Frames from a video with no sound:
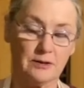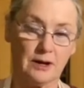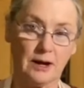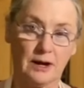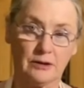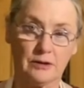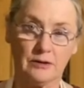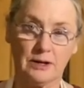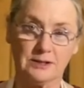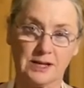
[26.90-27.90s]
are a
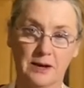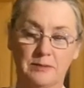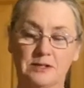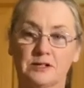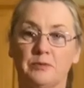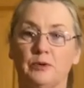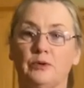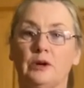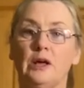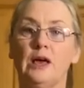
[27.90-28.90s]
tablespoon,
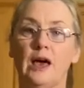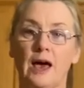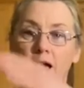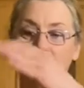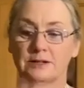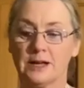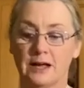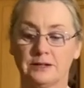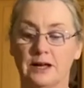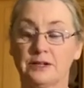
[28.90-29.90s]

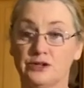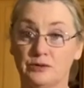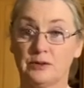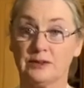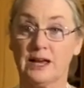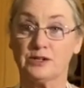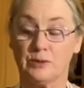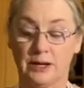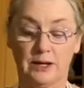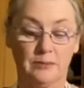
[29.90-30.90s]
and do it that way.
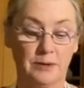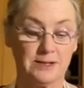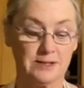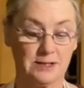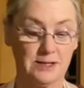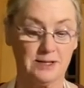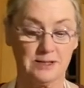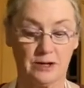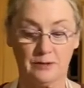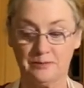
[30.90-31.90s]
It makes it easier.
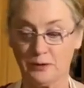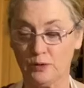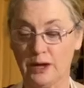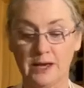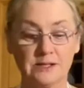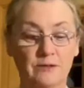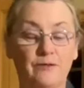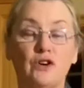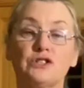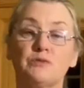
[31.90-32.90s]
Okay, so
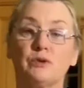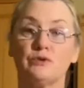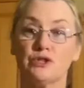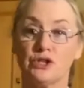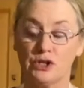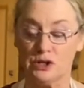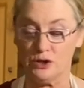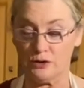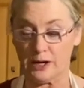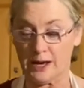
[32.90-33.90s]
first we're going to
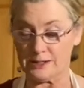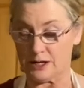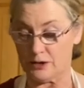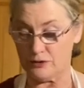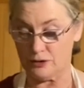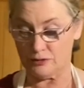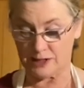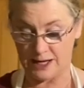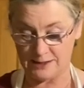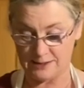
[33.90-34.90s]
look at our
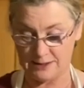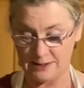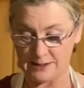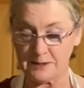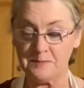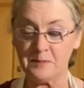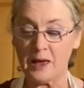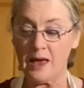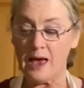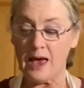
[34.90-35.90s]
utensils.
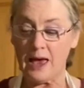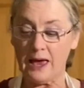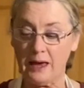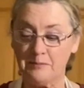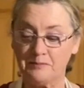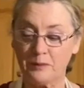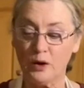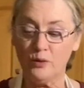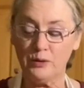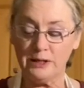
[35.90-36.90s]

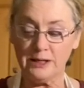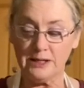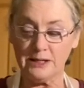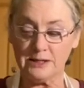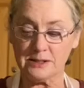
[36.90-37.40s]
We need